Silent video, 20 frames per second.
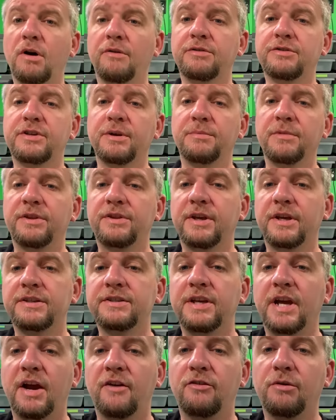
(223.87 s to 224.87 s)
over some of the
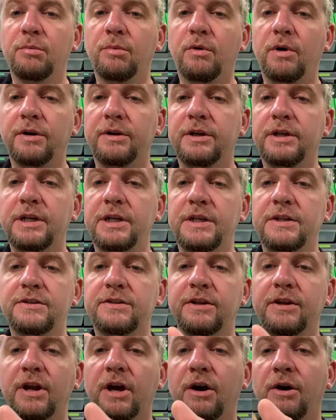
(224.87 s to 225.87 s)
things everyone needs
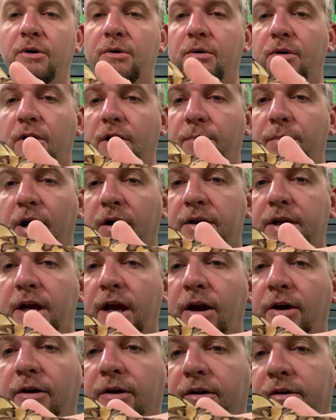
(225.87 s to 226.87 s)
to know about
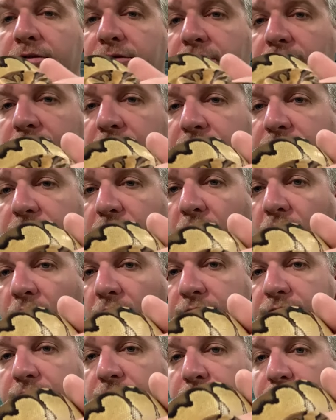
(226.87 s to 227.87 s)
caring for these
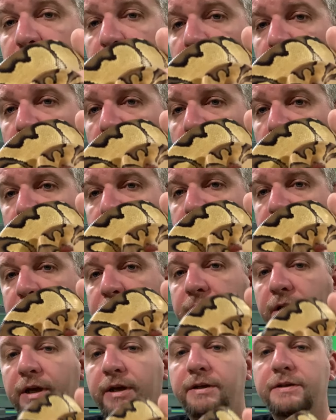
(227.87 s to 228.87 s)
awesome
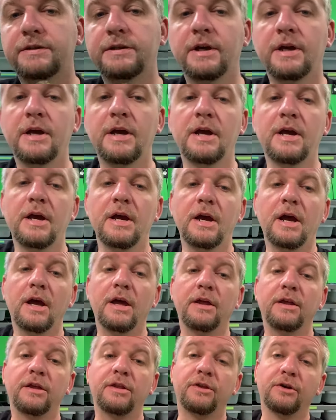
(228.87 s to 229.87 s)
snakes.
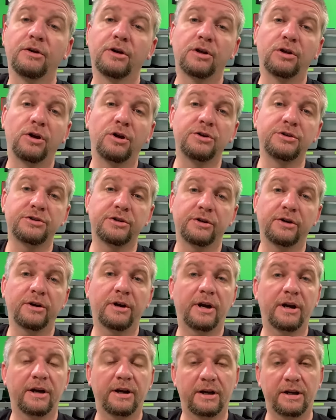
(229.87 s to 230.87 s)
Their
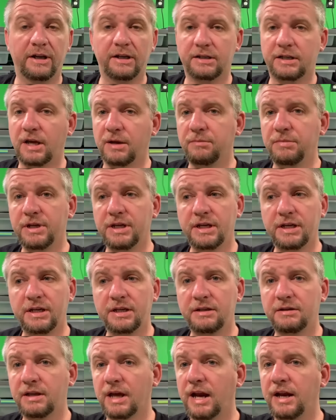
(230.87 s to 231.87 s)
enclosure can
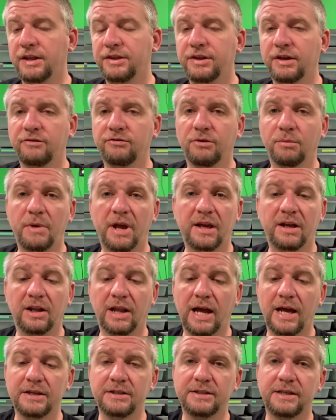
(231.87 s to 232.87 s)
be anything from a
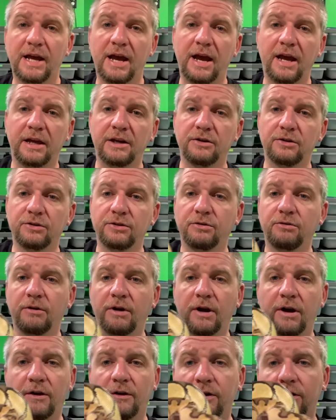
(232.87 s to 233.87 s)
glass tank or
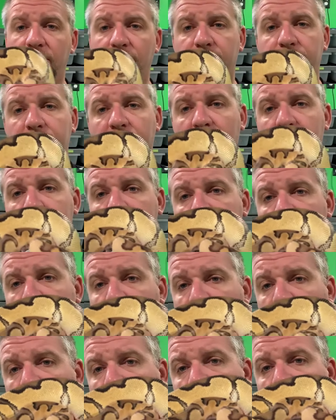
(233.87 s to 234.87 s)
terrarium type of
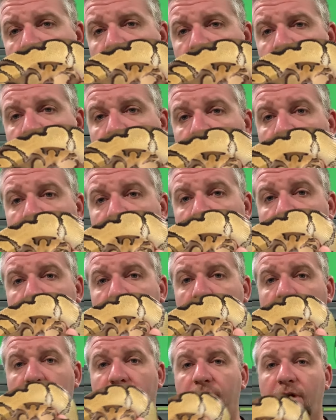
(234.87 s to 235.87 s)
deal
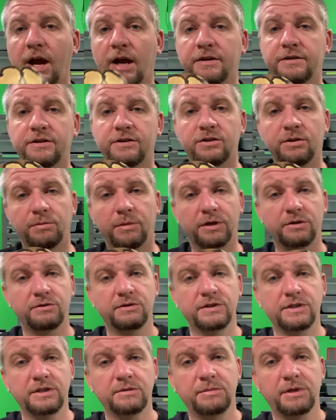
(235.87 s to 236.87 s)
to a rack system like you
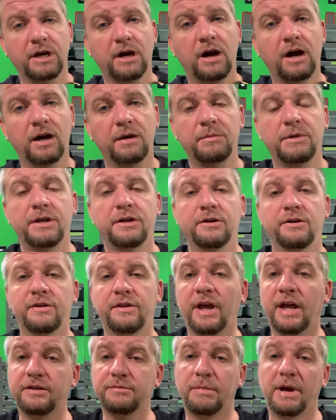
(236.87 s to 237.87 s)
see behind me here.
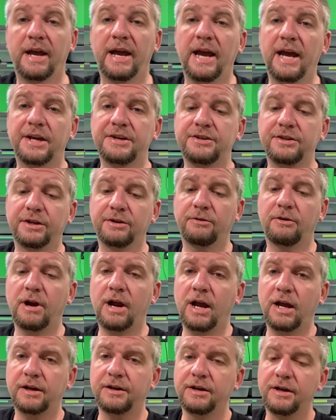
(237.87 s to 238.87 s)
That's my hatchling
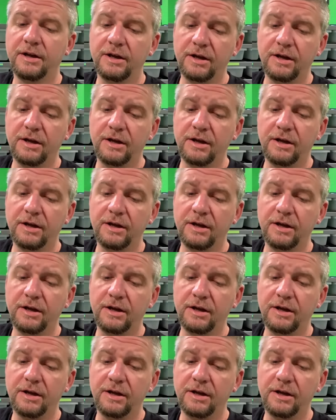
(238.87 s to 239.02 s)
rack.